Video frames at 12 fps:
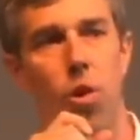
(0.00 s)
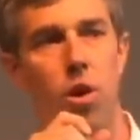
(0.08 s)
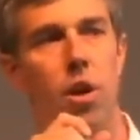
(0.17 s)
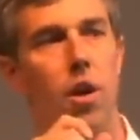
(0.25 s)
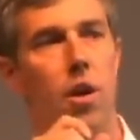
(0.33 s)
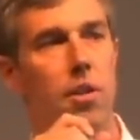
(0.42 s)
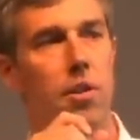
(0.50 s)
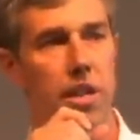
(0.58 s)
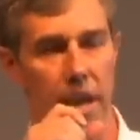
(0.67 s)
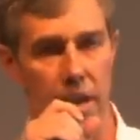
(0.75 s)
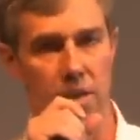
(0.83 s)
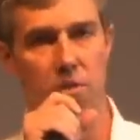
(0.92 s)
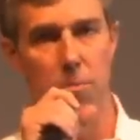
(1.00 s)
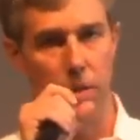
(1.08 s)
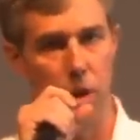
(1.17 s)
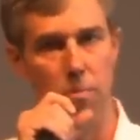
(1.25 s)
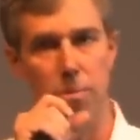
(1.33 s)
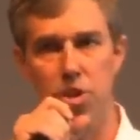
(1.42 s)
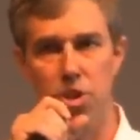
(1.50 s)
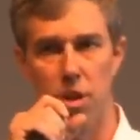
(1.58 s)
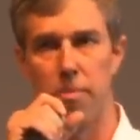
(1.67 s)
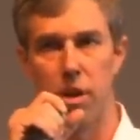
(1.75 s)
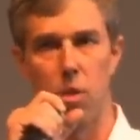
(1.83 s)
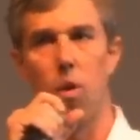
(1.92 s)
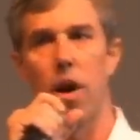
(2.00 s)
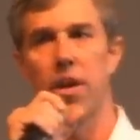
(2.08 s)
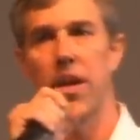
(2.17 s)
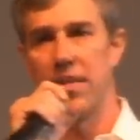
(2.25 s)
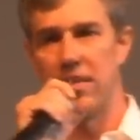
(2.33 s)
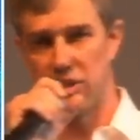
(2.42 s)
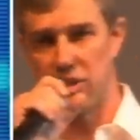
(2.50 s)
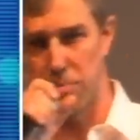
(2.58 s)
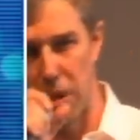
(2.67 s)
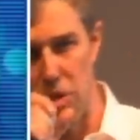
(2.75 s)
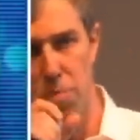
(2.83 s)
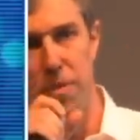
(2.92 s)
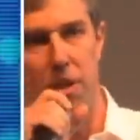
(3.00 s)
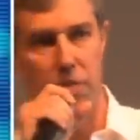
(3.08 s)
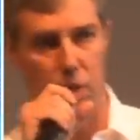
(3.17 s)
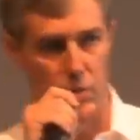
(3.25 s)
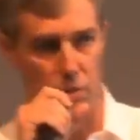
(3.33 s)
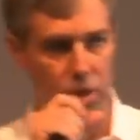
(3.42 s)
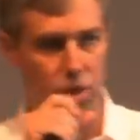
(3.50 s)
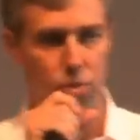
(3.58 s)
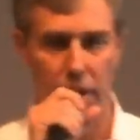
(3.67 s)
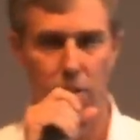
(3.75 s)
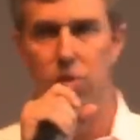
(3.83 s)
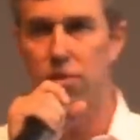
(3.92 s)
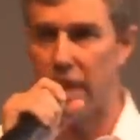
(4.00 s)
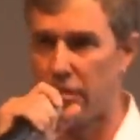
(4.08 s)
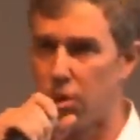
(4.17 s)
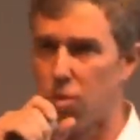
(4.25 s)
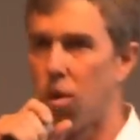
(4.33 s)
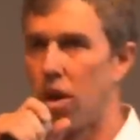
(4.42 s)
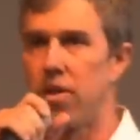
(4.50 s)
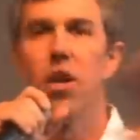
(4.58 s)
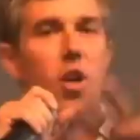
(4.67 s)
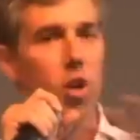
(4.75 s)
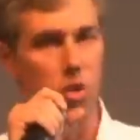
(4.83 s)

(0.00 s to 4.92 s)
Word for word: for the end of the prohibition on marijuana and the expungement of the arrest records of everyone